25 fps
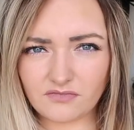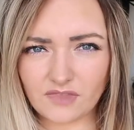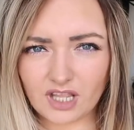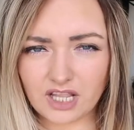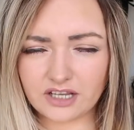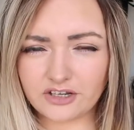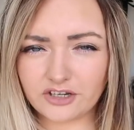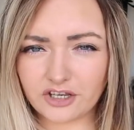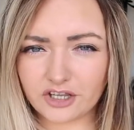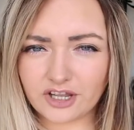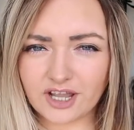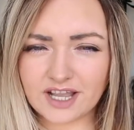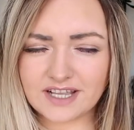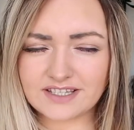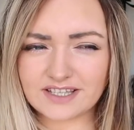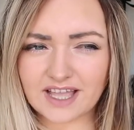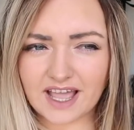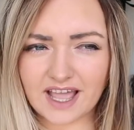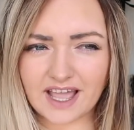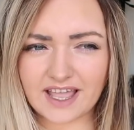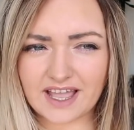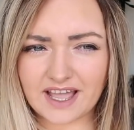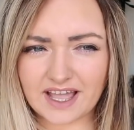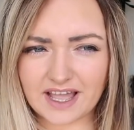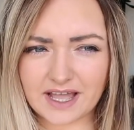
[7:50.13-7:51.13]
Now guys,
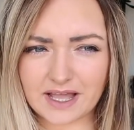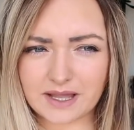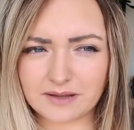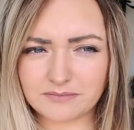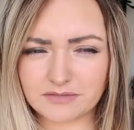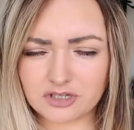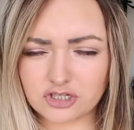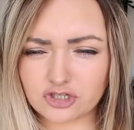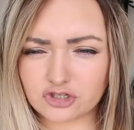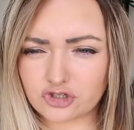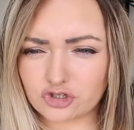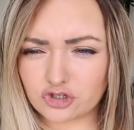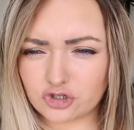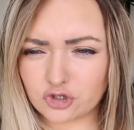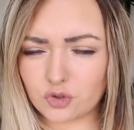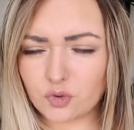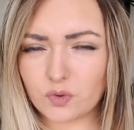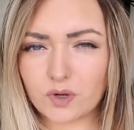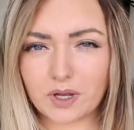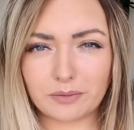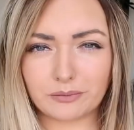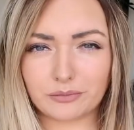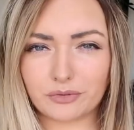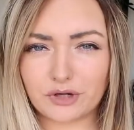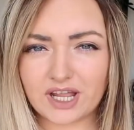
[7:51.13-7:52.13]
I am so
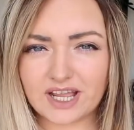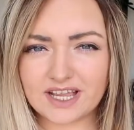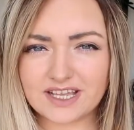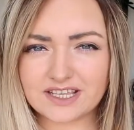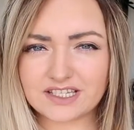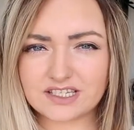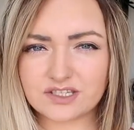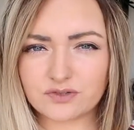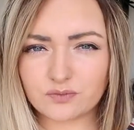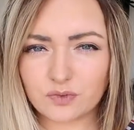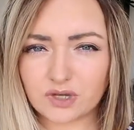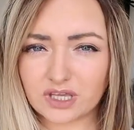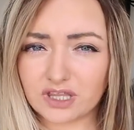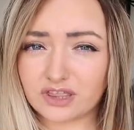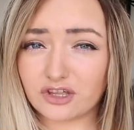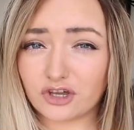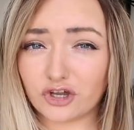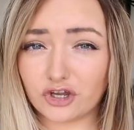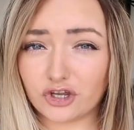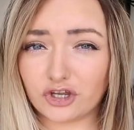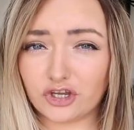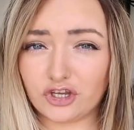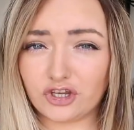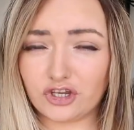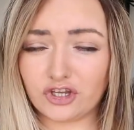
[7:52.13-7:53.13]
impressed with
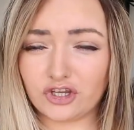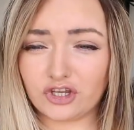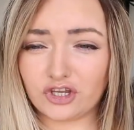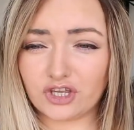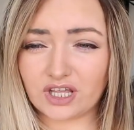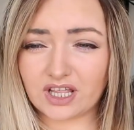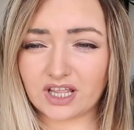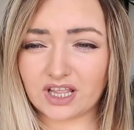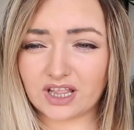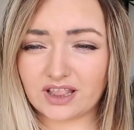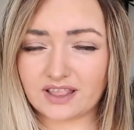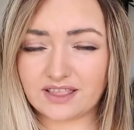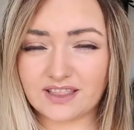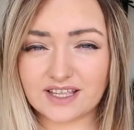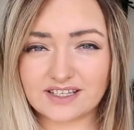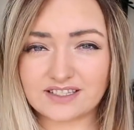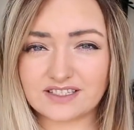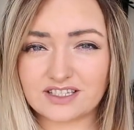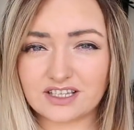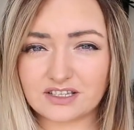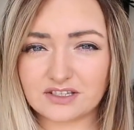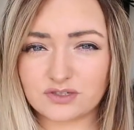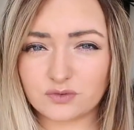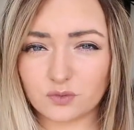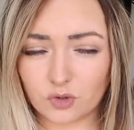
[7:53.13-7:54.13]
how this
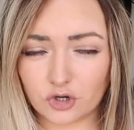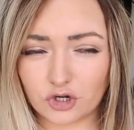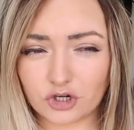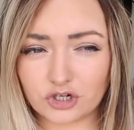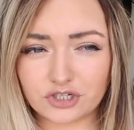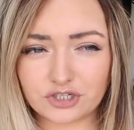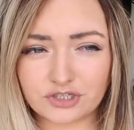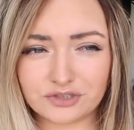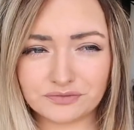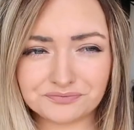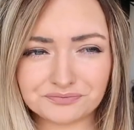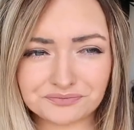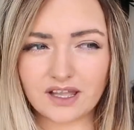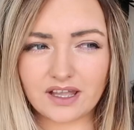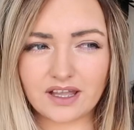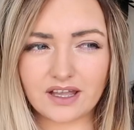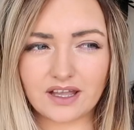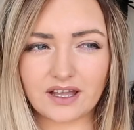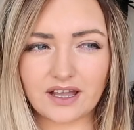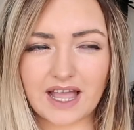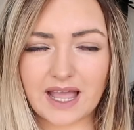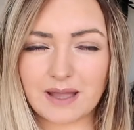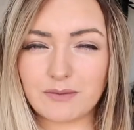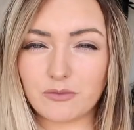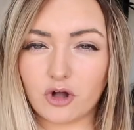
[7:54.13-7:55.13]
has worked.
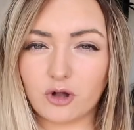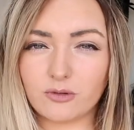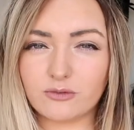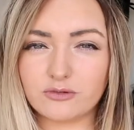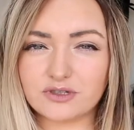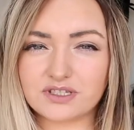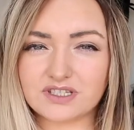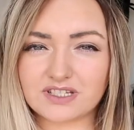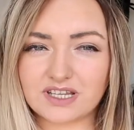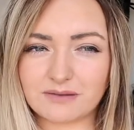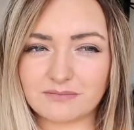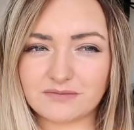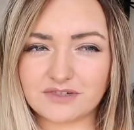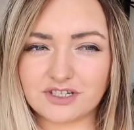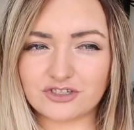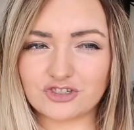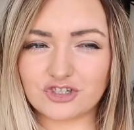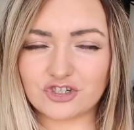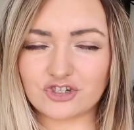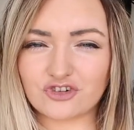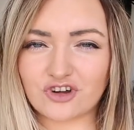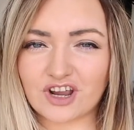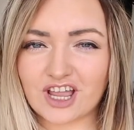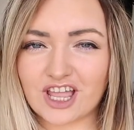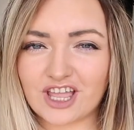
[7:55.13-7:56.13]
I'm almost tempted to
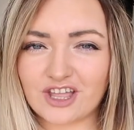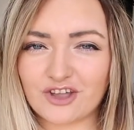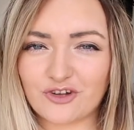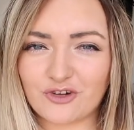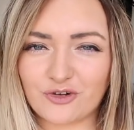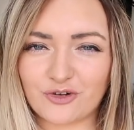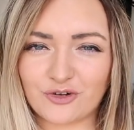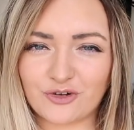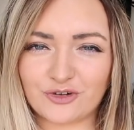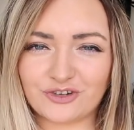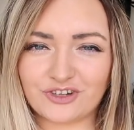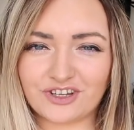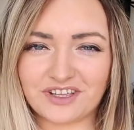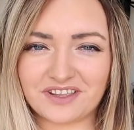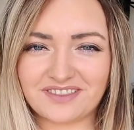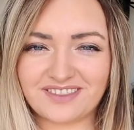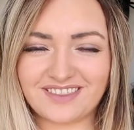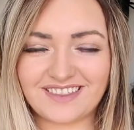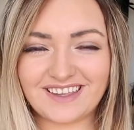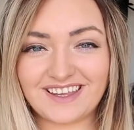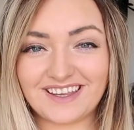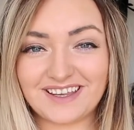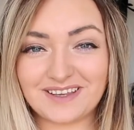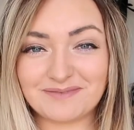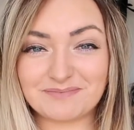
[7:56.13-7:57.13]
try on
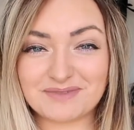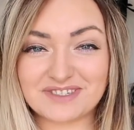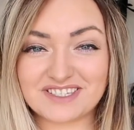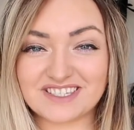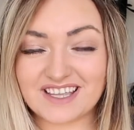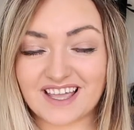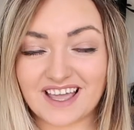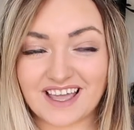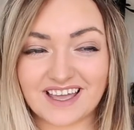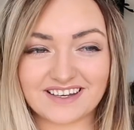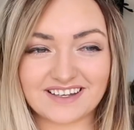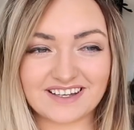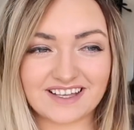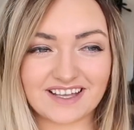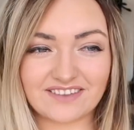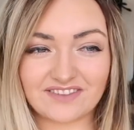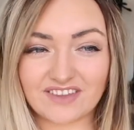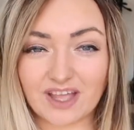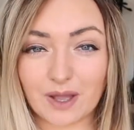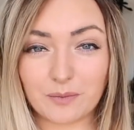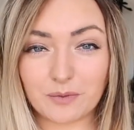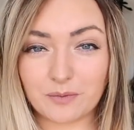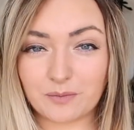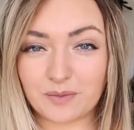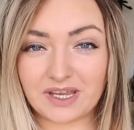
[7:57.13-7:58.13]
the Passat, and
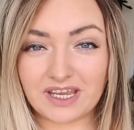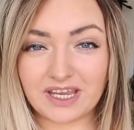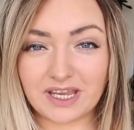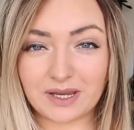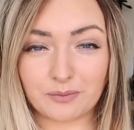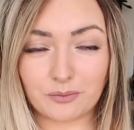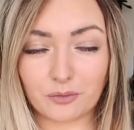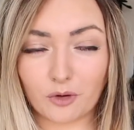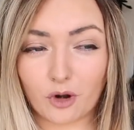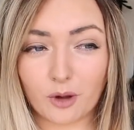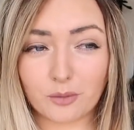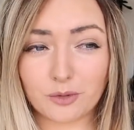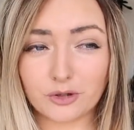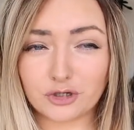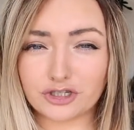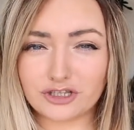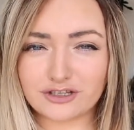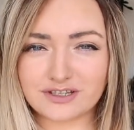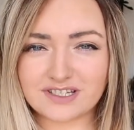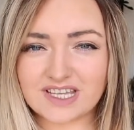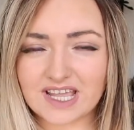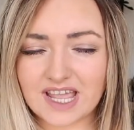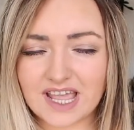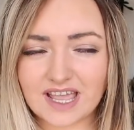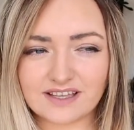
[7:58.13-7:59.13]
that would be a proper
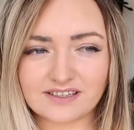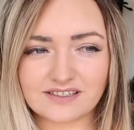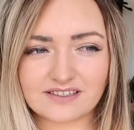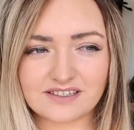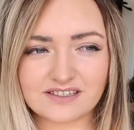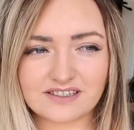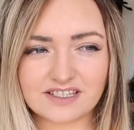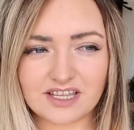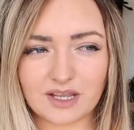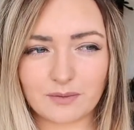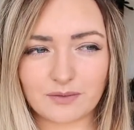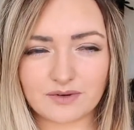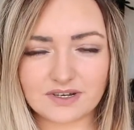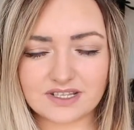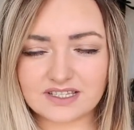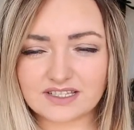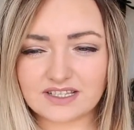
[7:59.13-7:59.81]
good test to see what it's